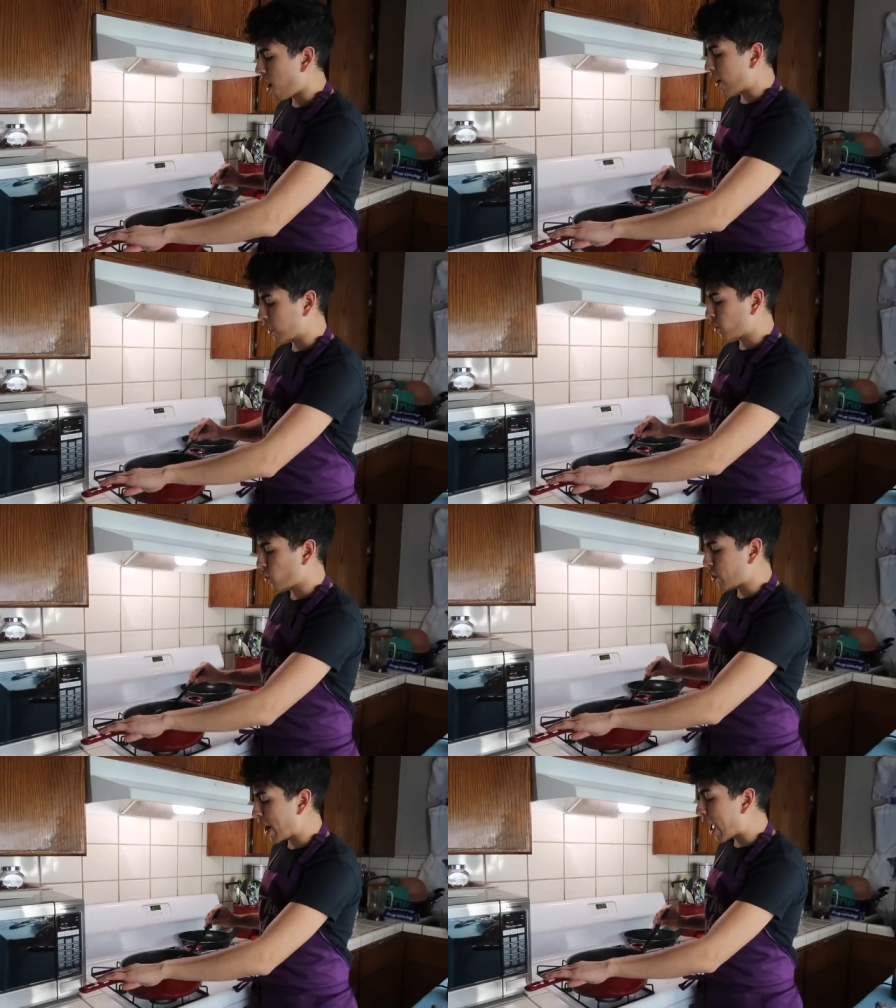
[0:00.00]
Alright,
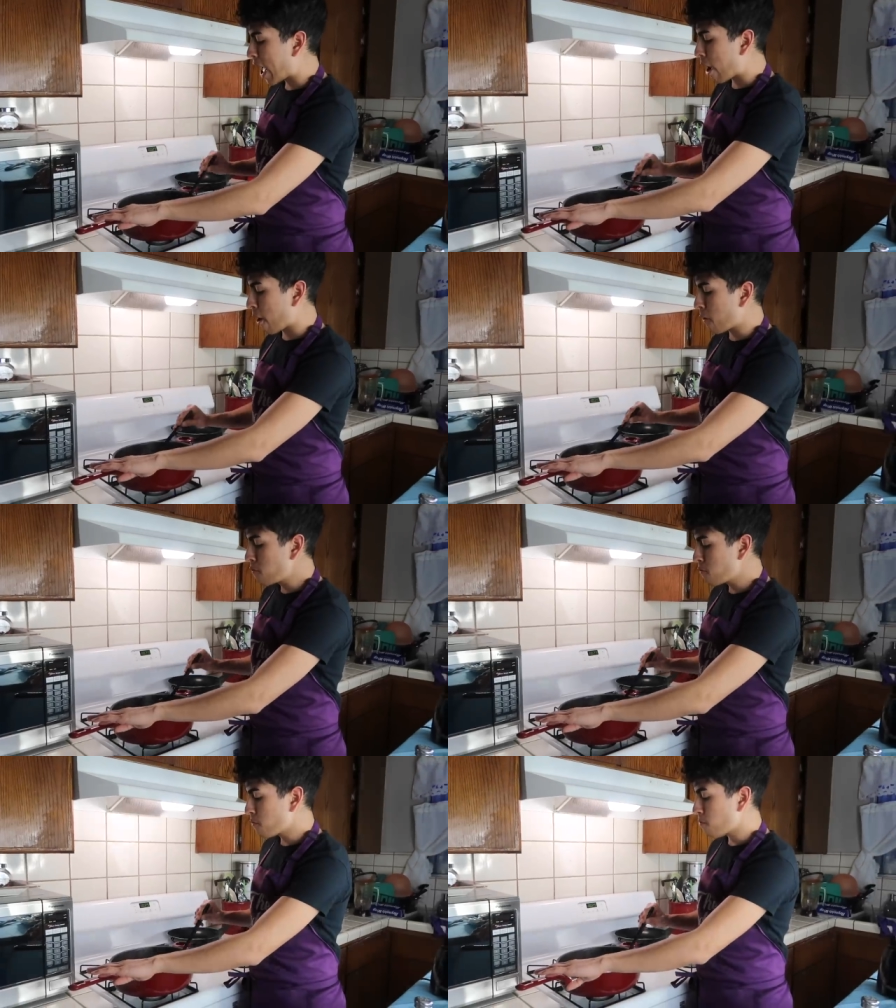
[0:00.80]
so
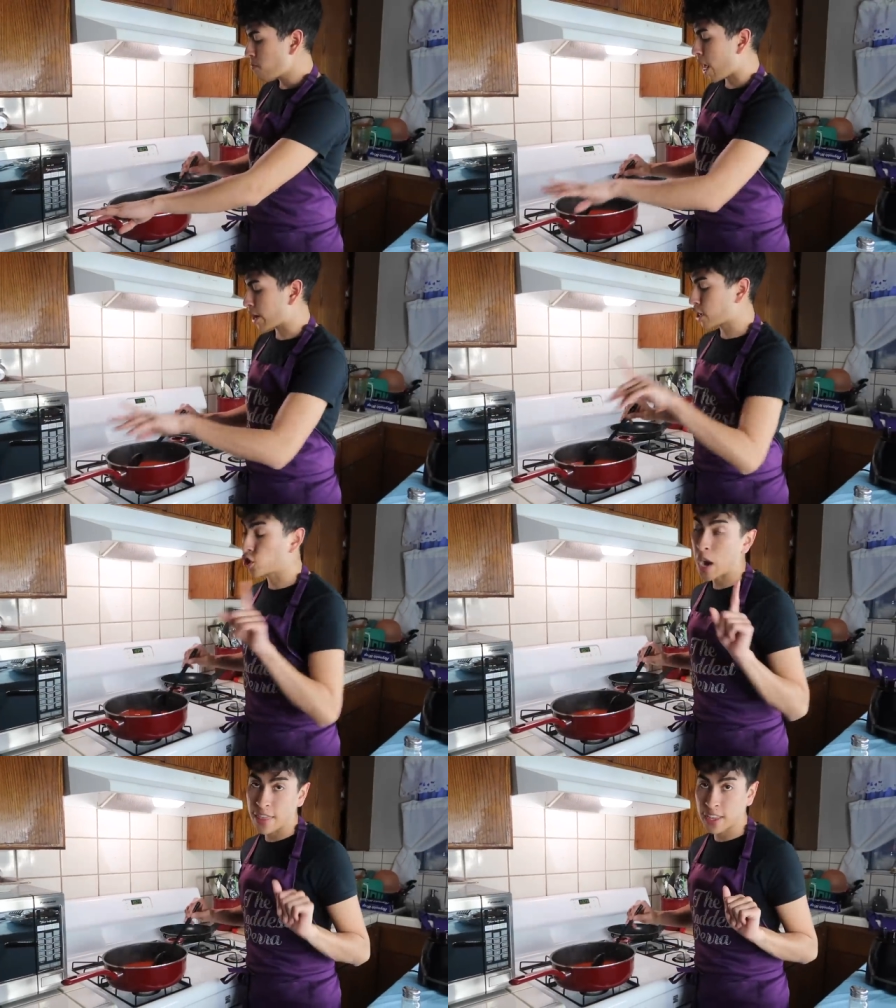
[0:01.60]
now I'm gonna
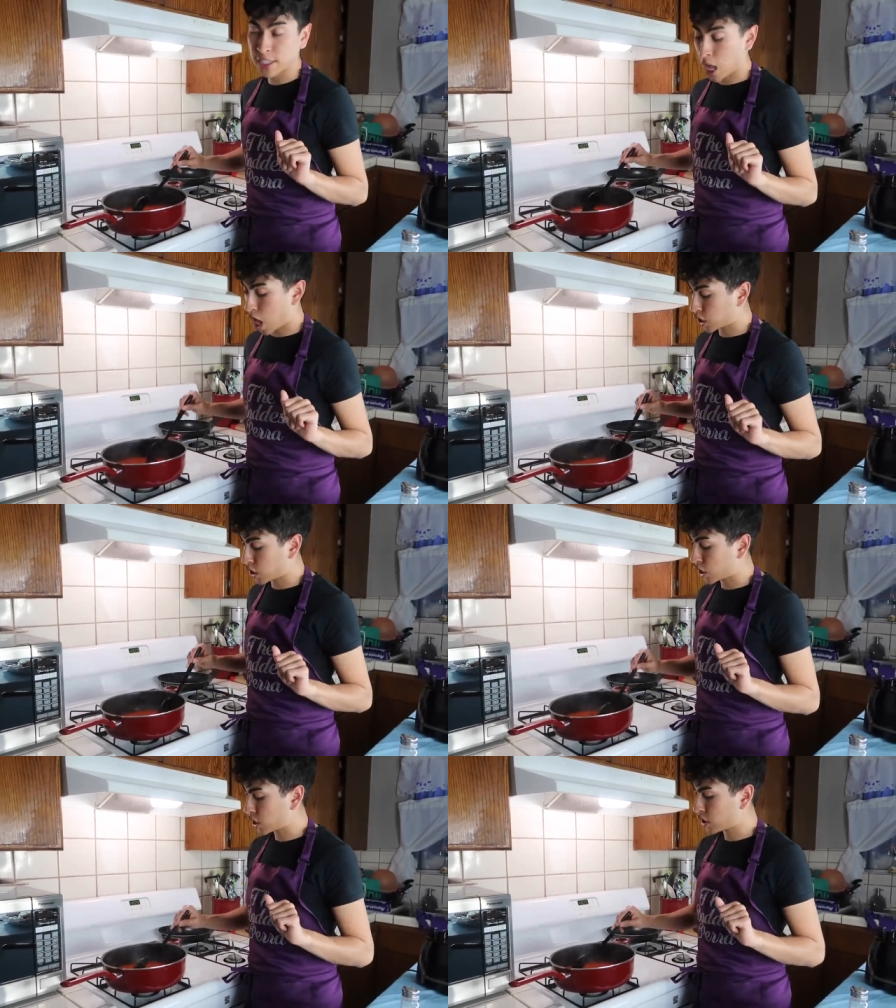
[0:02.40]
try the
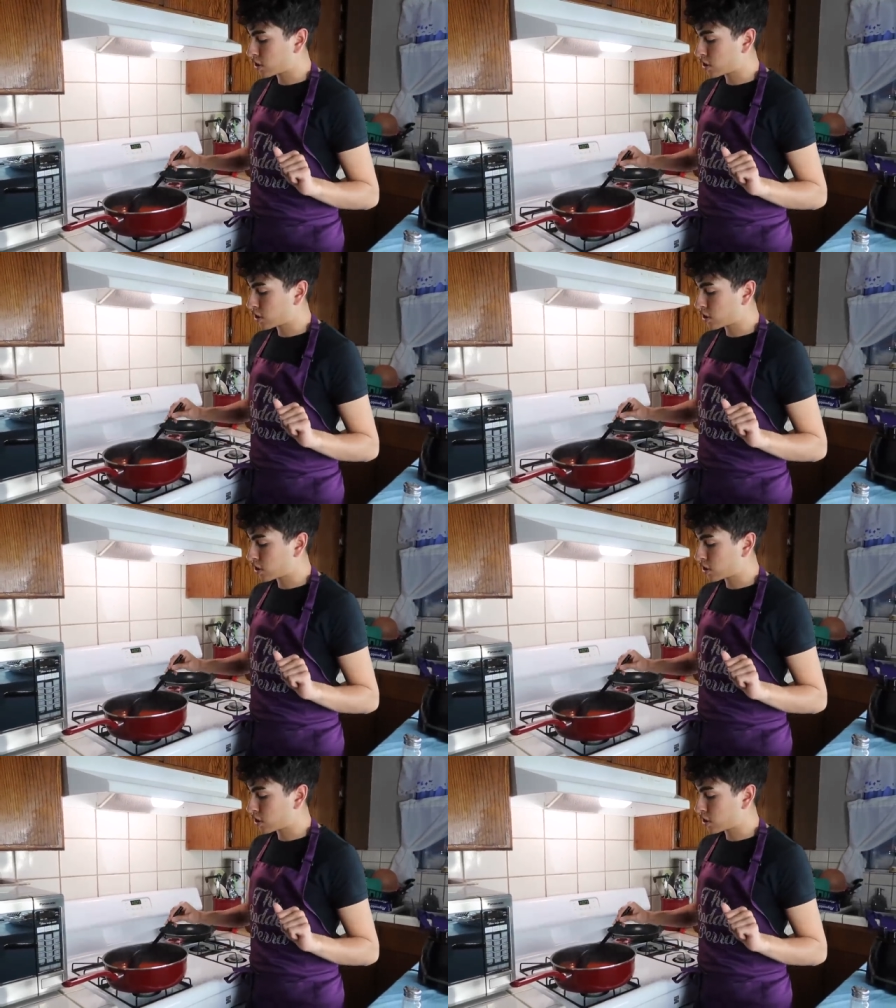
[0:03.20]
sauce.